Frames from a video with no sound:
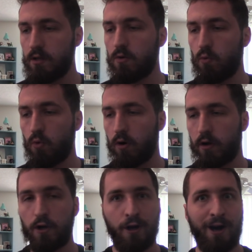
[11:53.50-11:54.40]
or
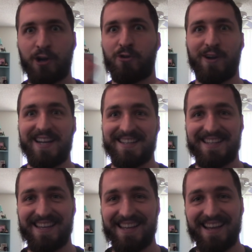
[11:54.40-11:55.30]
a
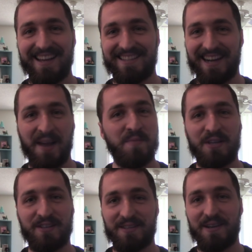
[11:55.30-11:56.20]
crazy
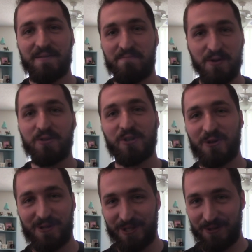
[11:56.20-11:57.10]
diamond
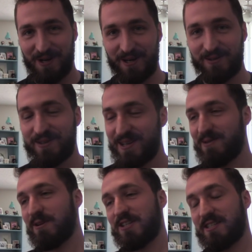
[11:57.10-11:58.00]
musical duo,
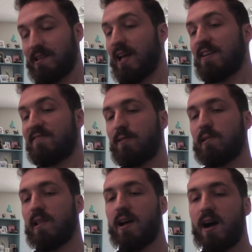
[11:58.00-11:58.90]
which is delightful.